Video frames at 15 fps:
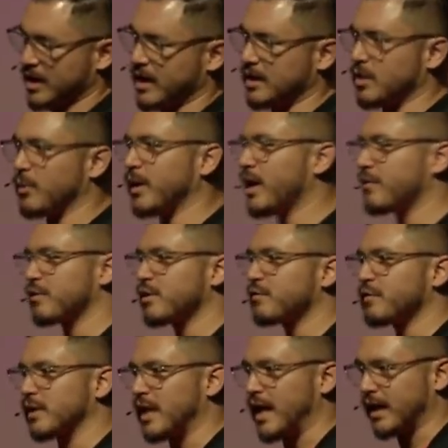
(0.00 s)
And then whenever you
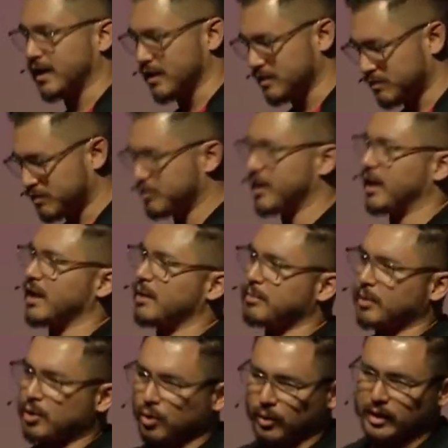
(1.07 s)
feel like it, pick up
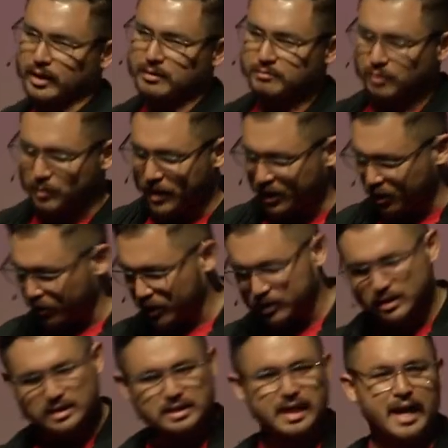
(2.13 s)
a coin from anywhere
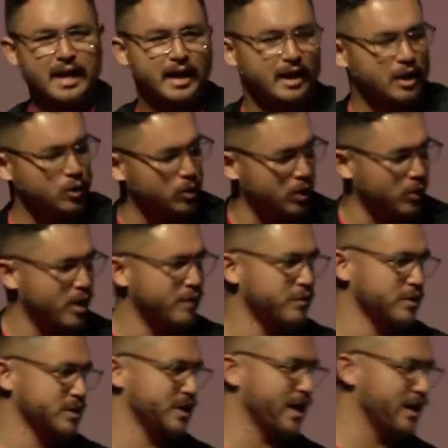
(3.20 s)
in the stack, anywhere, wherever
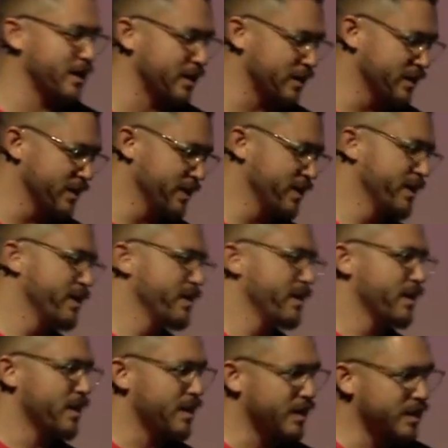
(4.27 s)
you're standing.
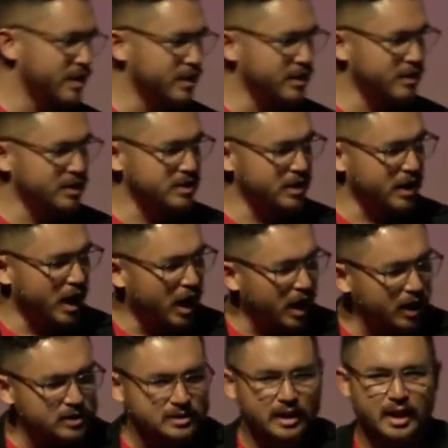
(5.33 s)
The
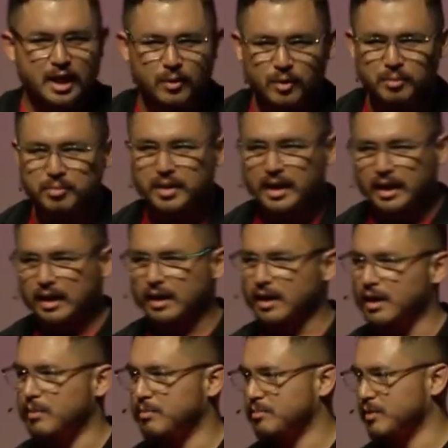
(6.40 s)
odds that he would pick
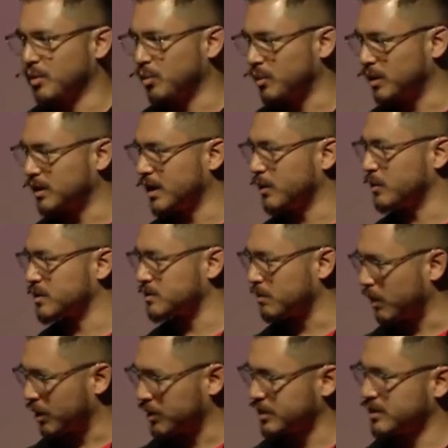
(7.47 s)
up the one that was
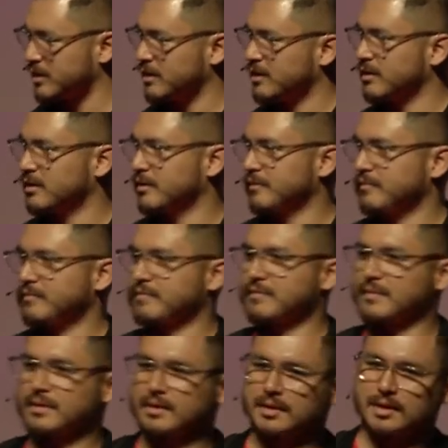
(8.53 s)
marked.
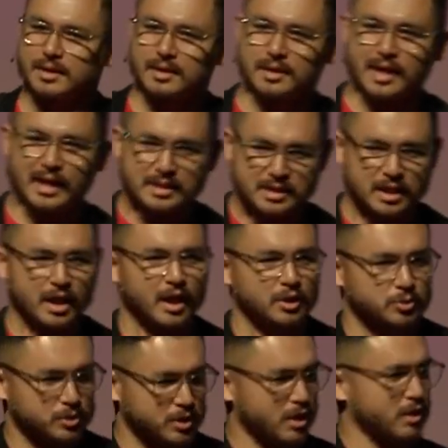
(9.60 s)
That's the
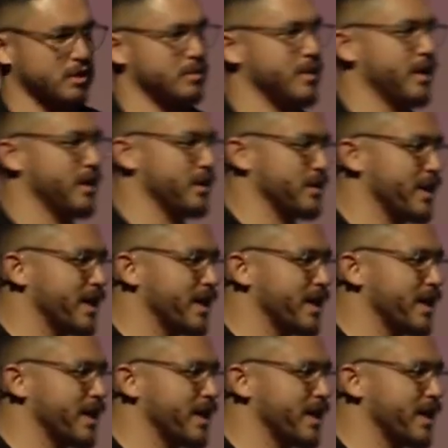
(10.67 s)
odds we're talking about here.